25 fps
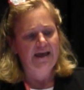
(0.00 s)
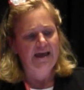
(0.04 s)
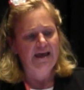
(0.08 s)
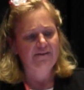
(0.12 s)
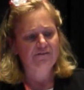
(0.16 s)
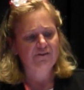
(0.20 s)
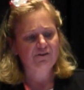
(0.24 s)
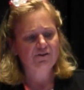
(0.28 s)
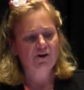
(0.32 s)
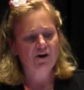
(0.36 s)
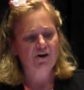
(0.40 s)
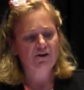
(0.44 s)

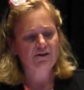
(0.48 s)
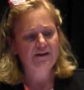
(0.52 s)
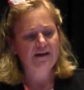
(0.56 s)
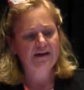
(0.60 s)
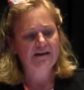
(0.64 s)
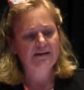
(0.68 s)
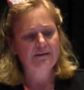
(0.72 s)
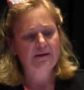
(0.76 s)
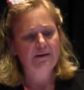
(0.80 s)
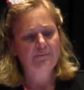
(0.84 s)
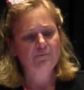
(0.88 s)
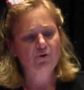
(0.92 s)
And the
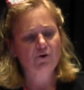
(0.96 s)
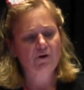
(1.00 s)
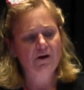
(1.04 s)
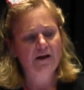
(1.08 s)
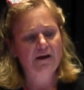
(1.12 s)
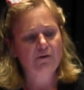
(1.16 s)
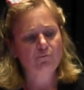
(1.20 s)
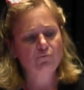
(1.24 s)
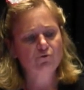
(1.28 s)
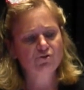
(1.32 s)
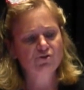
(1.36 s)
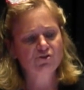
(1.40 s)
cardiac
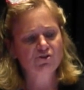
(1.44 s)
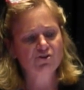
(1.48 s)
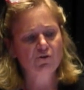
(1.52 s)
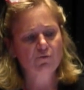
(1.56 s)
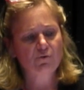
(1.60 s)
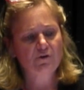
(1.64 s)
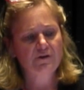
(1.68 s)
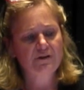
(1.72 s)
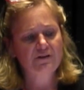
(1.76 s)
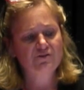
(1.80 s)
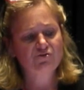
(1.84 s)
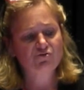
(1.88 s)
MRI will
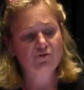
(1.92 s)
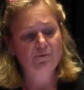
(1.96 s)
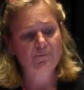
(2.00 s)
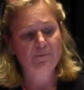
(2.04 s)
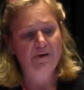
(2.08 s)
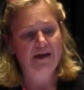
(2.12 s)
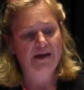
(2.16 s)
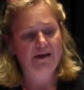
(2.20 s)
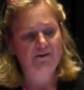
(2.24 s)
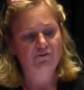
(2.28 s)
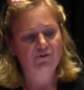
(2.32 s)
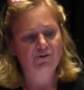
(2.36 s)
show an injury
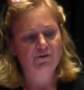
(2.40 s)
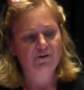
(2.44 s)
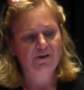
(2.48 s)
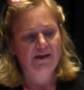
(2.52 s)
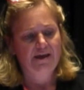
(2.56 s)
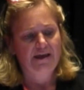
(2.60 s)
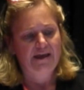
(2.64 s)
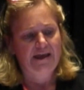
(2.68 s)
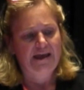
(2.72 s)
pattern.